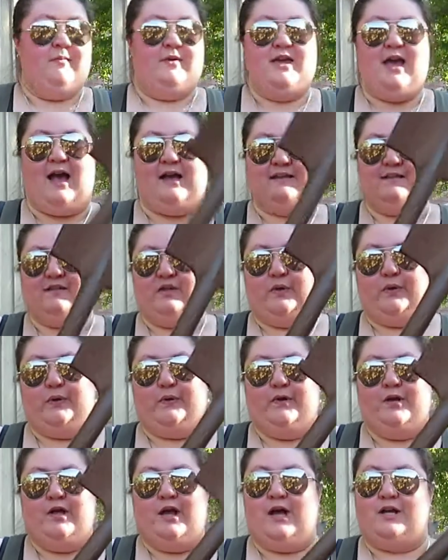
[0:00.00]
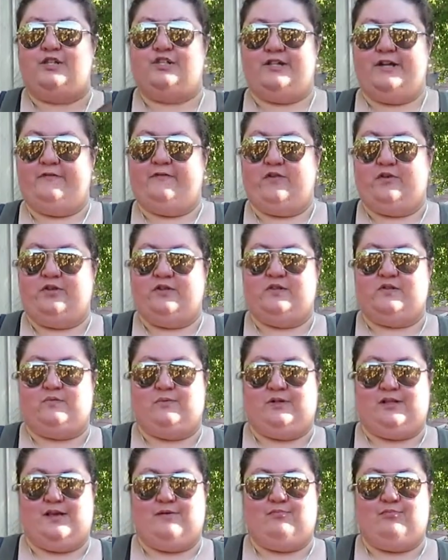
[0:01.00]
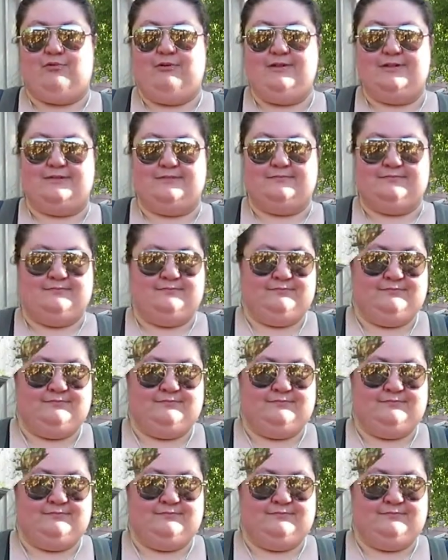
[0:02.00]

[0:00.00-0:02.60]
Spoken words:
Yeah, so a shovel is really important.